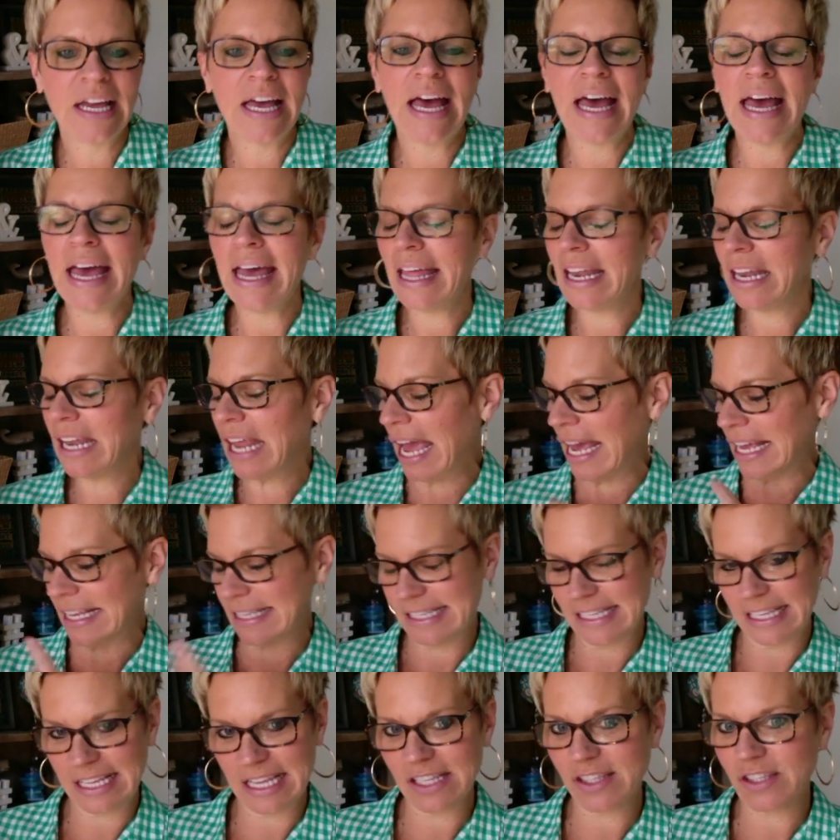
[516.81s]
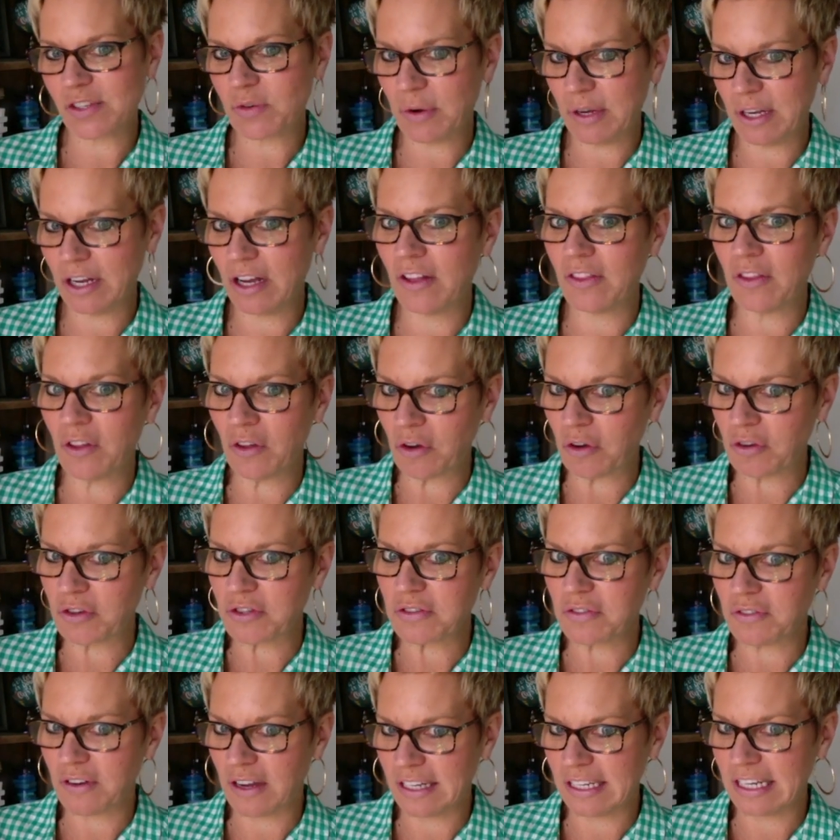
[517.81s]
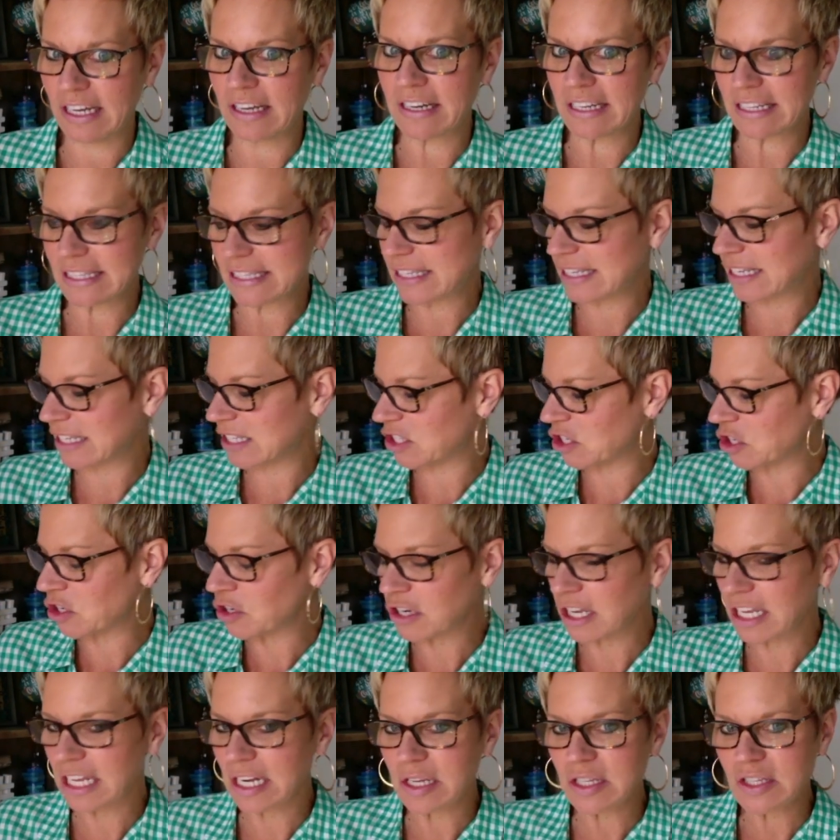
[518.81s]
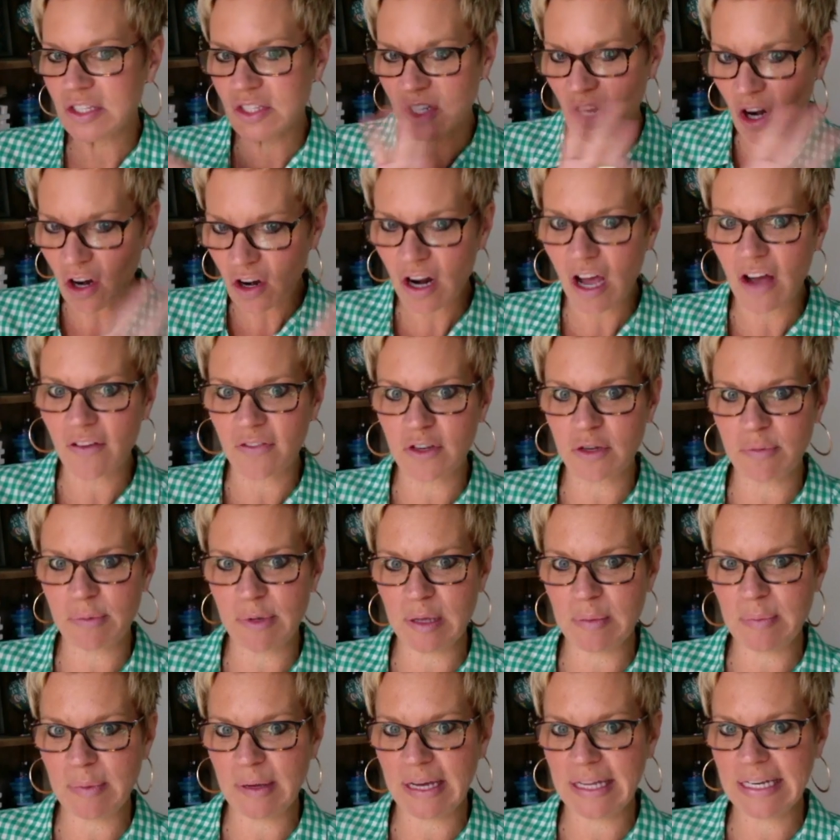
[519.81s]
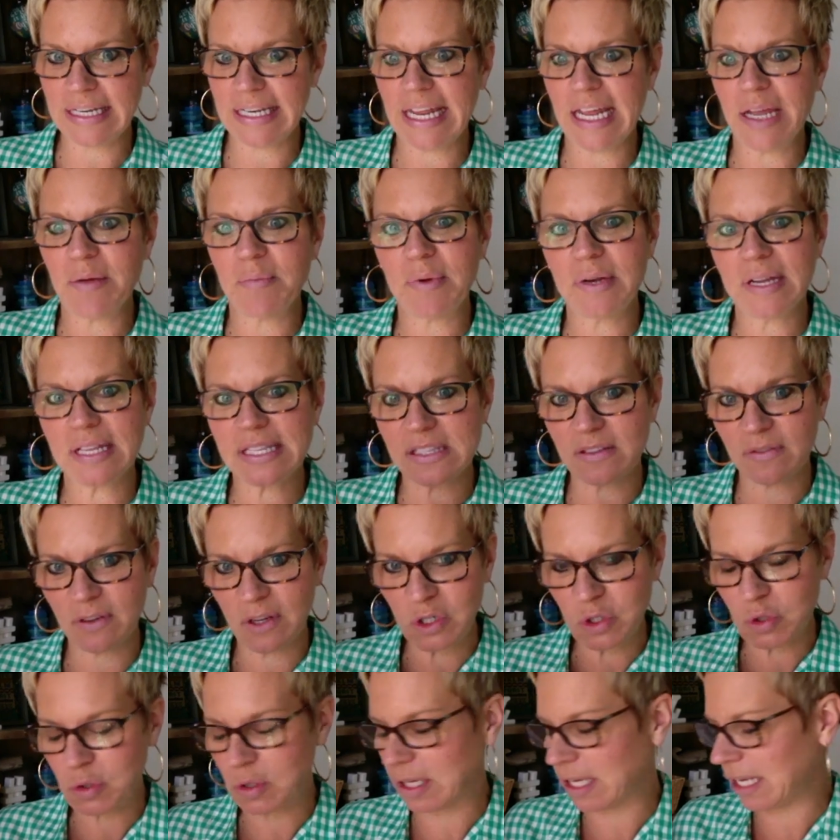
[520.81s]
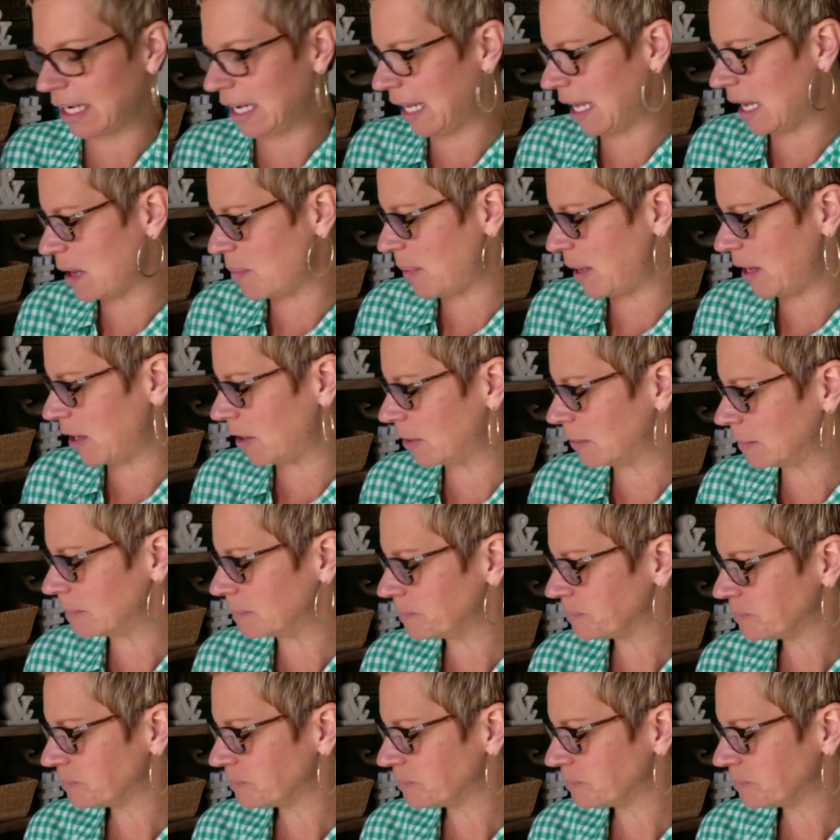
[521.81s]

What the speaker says: And as the kids read on, they'll go to find out it's going to start off to be a bad day, but it's eventually going to get better.